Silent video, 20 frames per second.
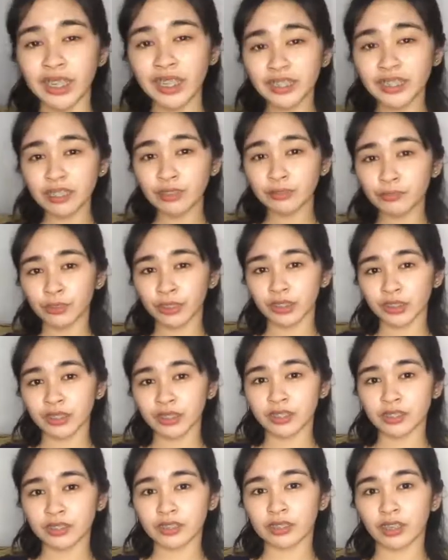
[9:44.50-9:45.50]
that's it for
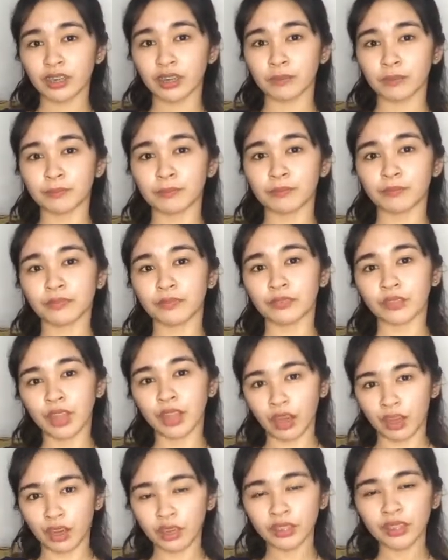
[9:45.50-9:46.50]
this
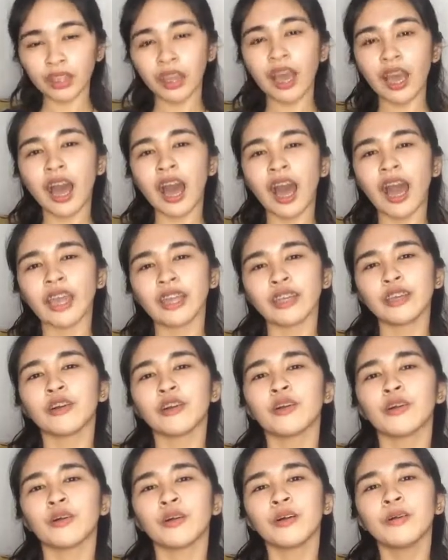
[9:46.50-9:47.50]
vlog. I
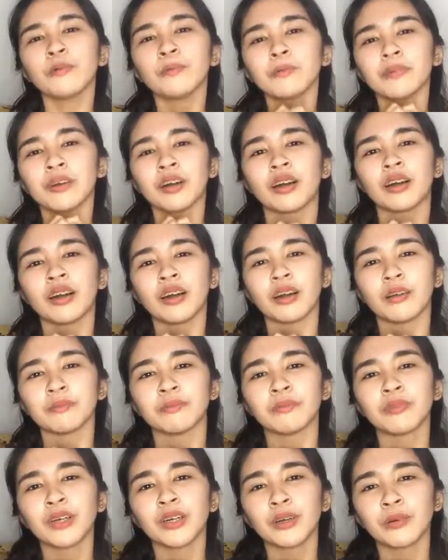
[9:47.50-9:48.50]
hope
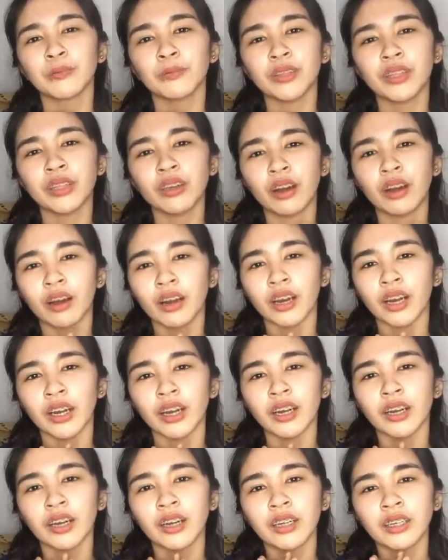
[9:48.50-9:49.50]
we
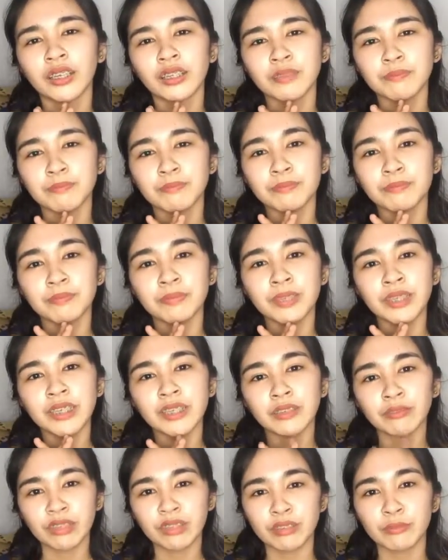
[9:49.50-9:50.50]
are
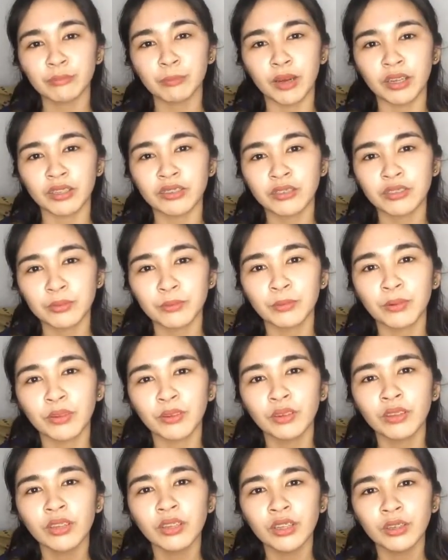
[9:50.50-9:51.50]
being
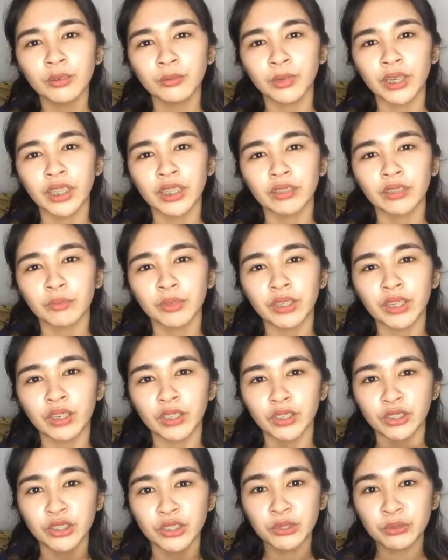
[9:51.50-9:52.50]
responsible when we
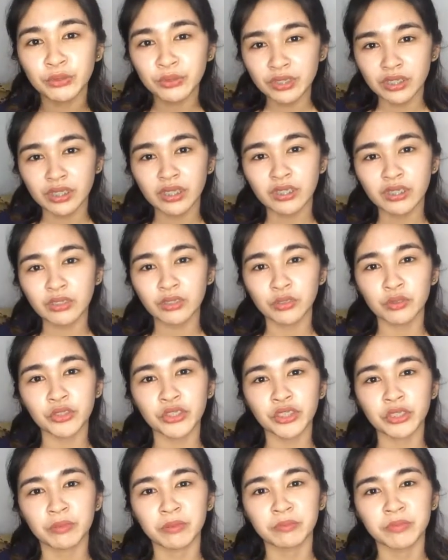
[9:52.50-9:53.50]
are using
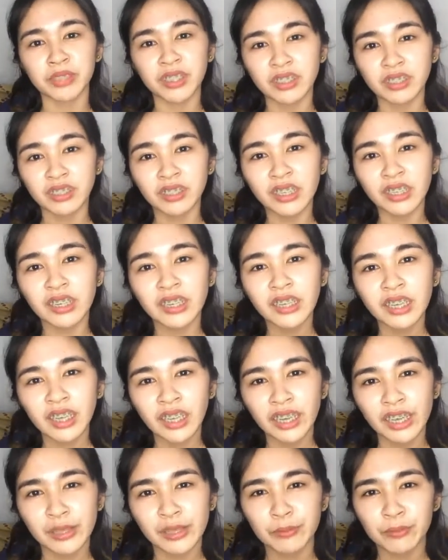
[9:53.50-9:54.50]
social media,
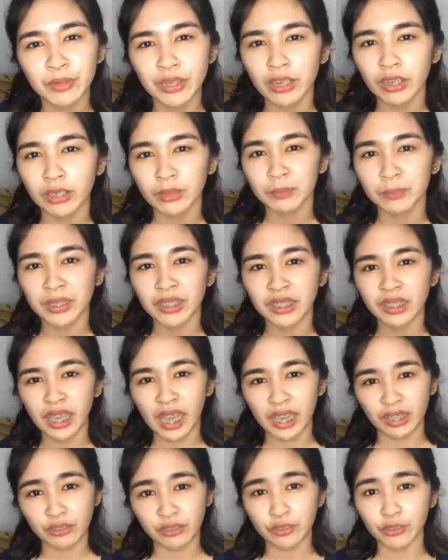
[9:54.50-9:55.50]
and we are being
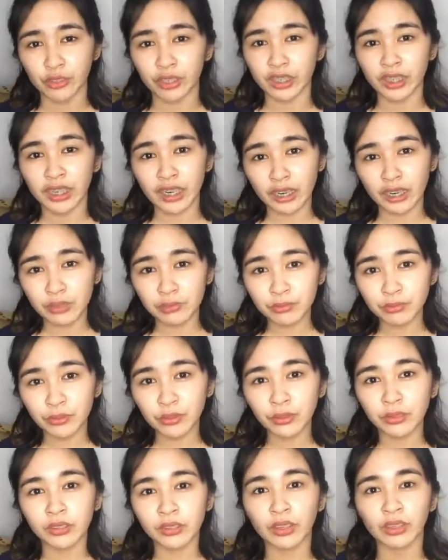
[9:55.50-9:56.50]
extra
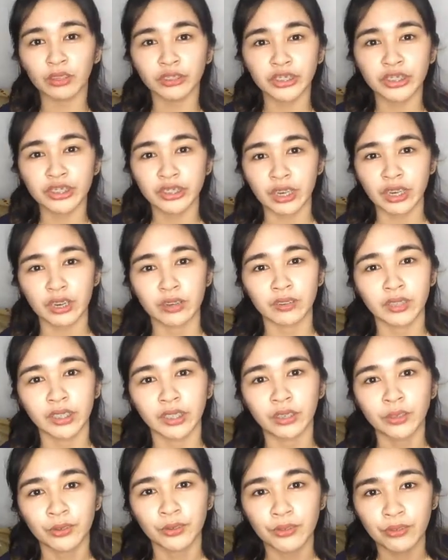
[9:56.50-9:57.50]
careful on
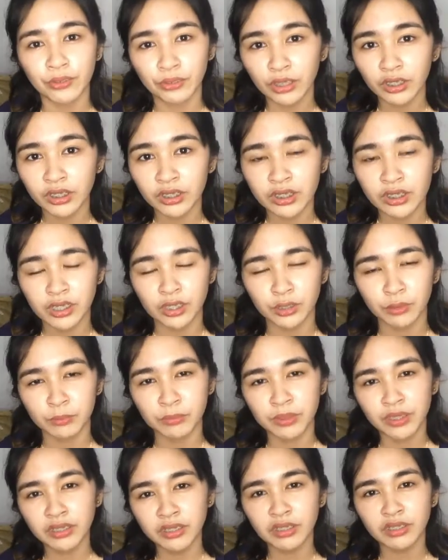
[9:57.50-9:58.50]
sharing our thoughts and
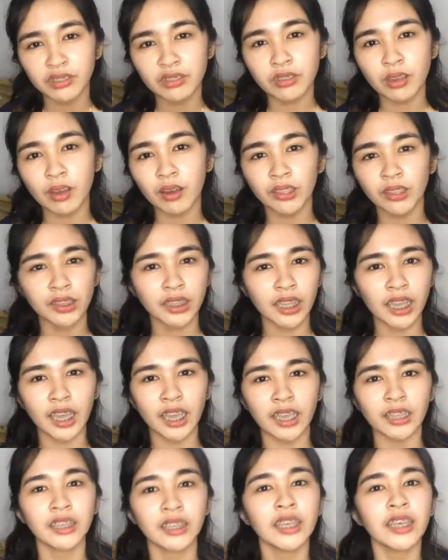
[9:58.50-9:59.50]
opinions
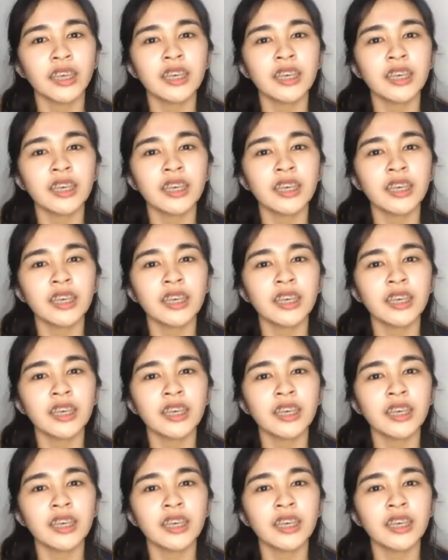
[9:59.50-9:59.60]
online.